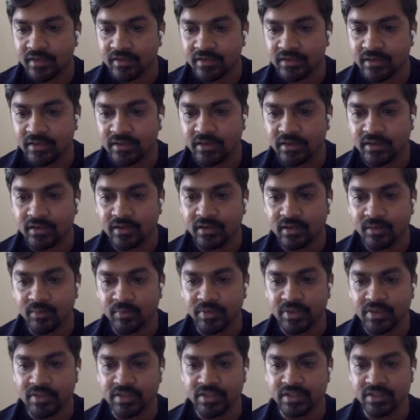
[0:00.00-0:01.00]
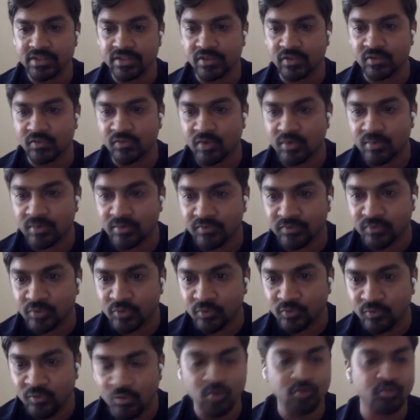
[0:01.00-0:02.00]
see appreciations from a
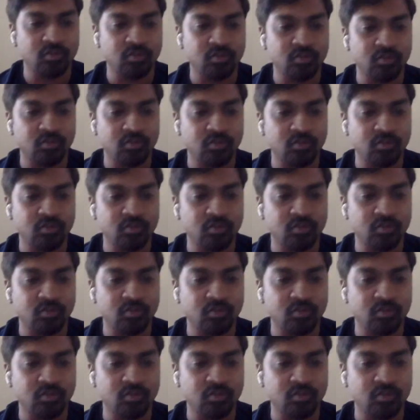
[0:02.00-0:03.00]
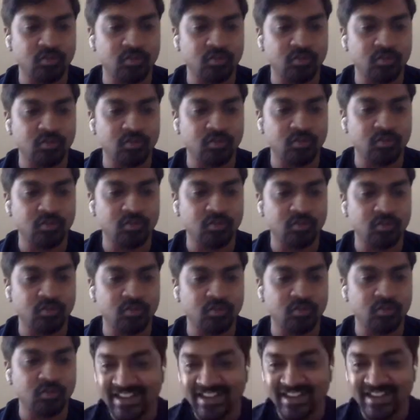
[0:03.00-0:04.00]
few folks. So thank you so much for
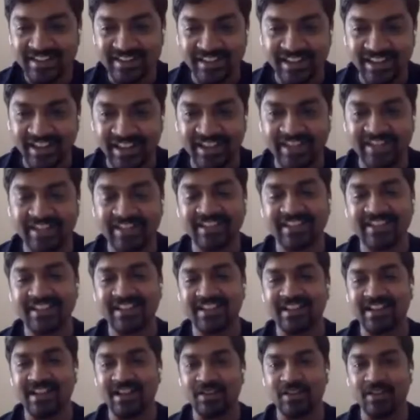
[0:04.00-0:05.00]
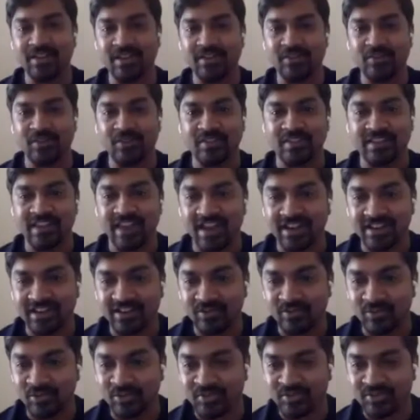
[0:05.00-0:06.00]
listening in. Uh, I was glad it
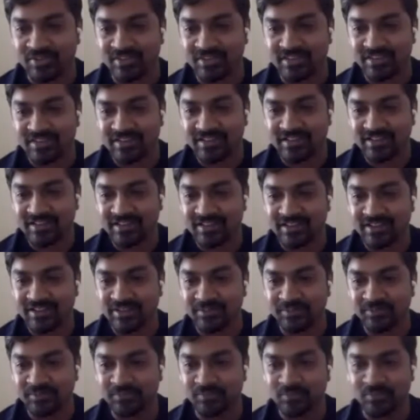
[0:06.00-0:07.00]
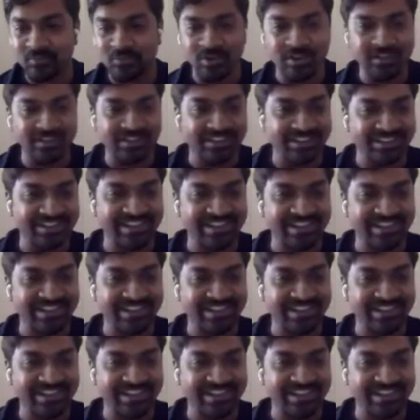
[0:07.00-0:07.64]
was um, worth listening.